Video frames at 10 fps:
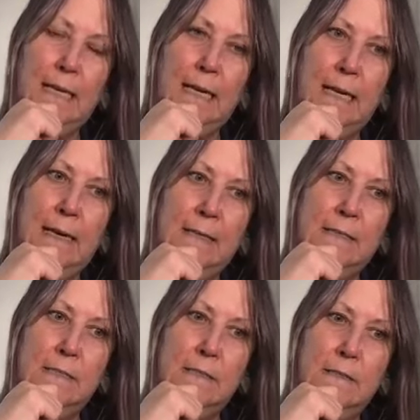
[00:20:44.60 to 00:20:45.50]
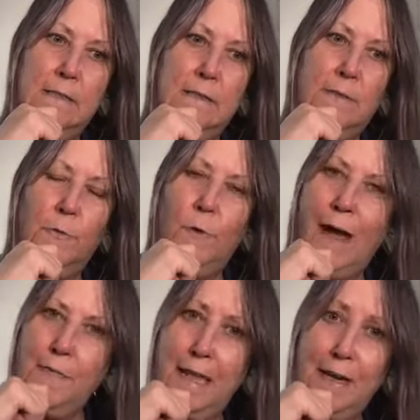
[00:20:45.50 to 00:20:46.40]
And
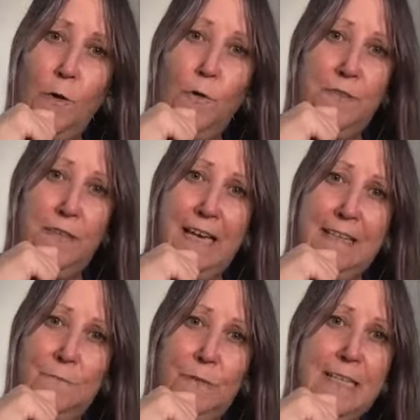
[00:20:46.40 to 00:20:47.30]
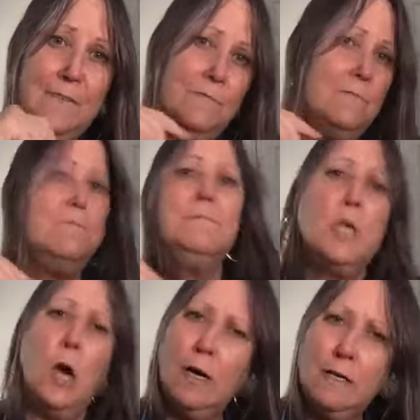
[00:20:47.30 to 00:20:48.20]
throughout that whole flight, we didn't
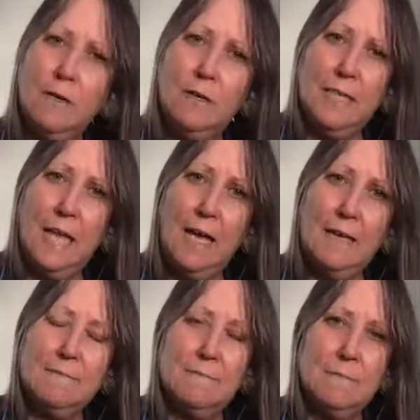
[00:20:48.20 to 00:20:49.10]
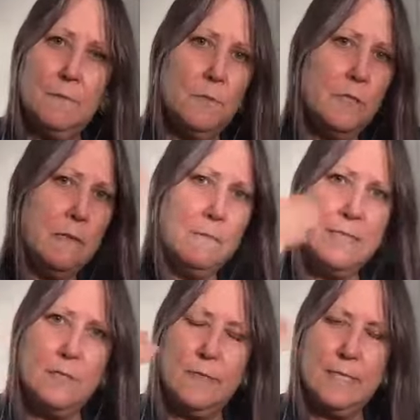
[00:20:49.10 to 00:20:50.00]
talk a whole lot. I mean, he was
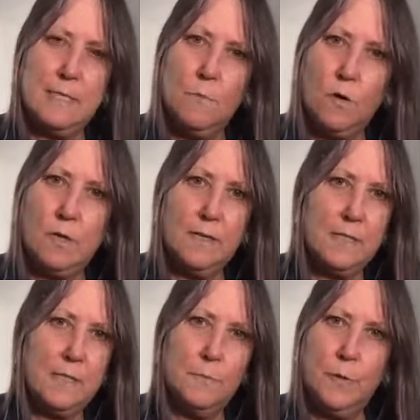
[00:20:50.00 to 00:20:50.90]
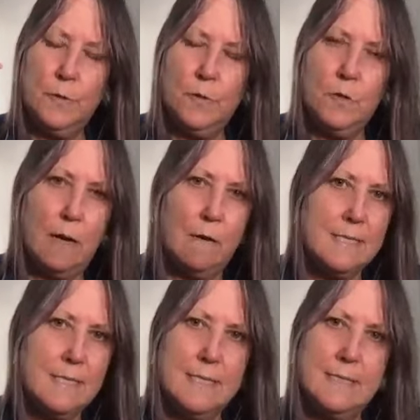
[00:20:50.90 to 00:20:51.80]
doing some work on the computer. I
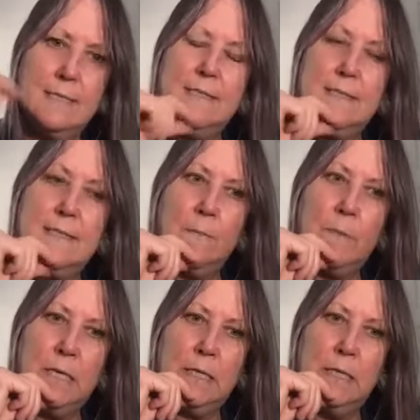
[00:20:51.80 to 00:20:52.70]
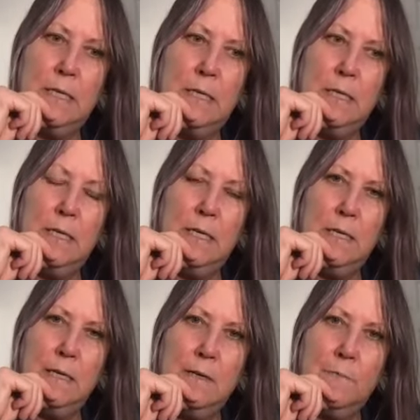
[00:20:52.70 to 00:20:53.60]
was listening to something.
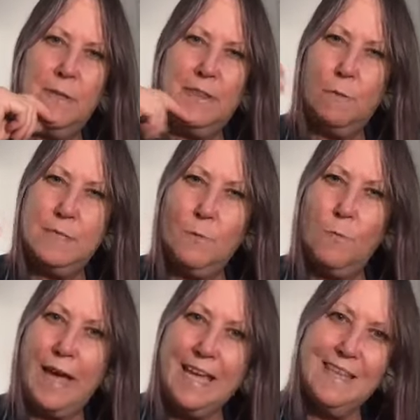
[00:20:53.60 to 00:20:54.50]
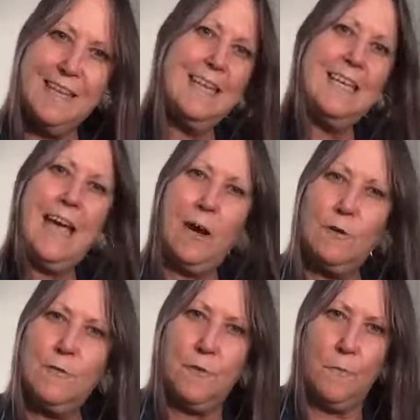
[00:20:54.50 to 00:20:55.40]
But there was a way that he
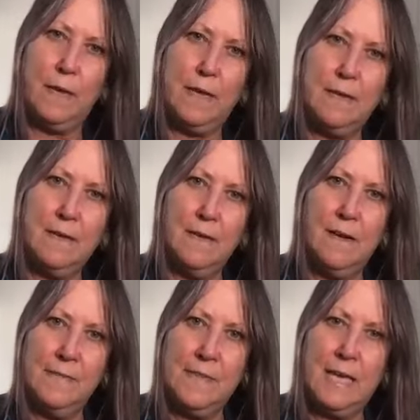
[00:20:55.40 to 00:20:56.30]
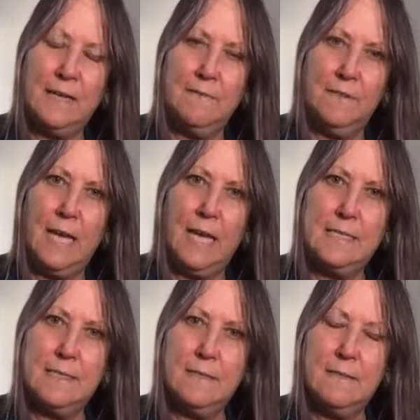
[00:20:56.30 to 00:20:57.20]
cared for me on that
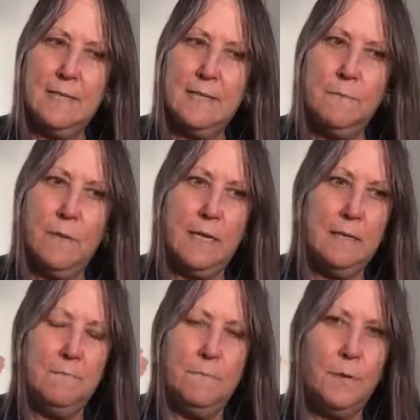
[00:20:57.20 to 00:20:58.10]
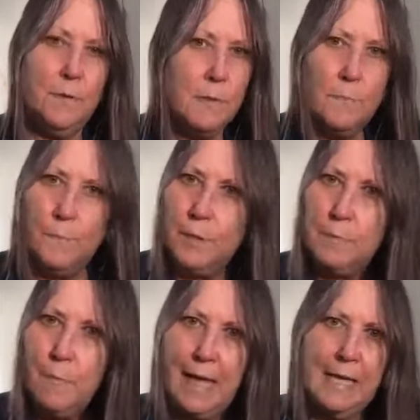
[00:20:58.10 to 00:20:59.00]
flight, that he put the
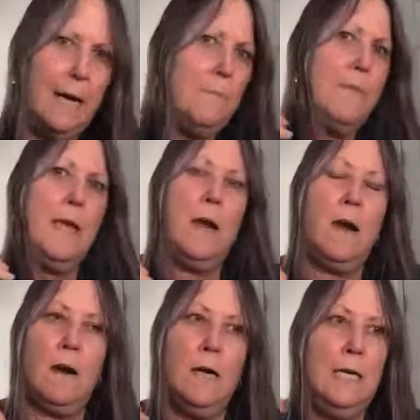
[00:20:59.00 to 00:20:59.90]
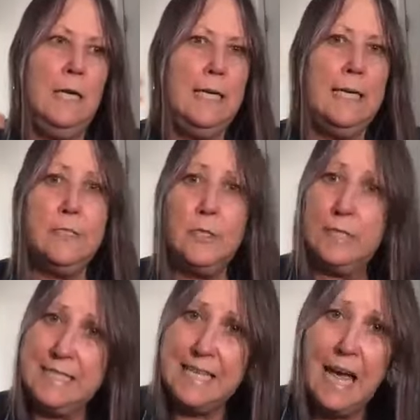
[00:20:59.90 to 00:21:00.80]
book bag up there. He took
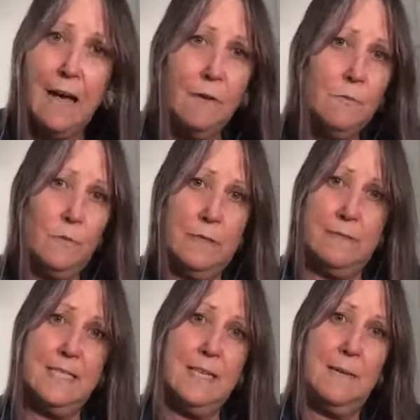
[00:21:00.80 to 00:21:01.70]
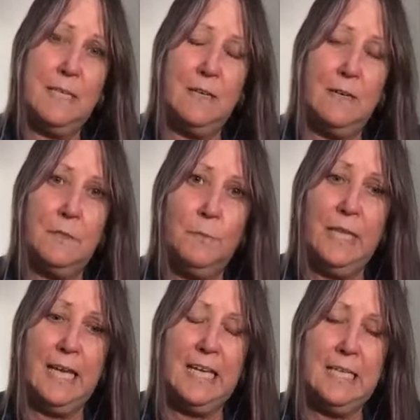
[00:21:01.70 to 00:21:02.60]
it down when it was time to get off the
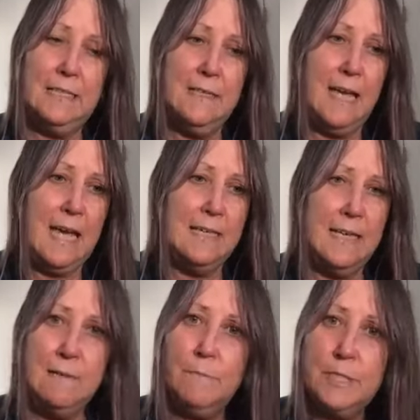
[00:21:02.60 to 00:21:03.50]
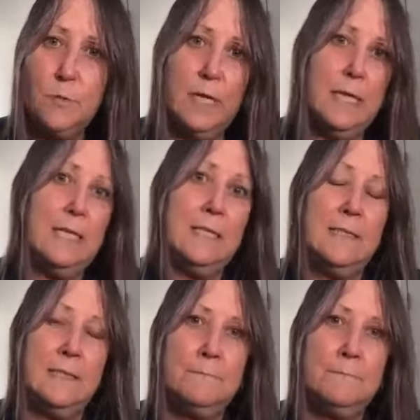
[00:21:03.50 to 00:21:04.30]
plane. And in between,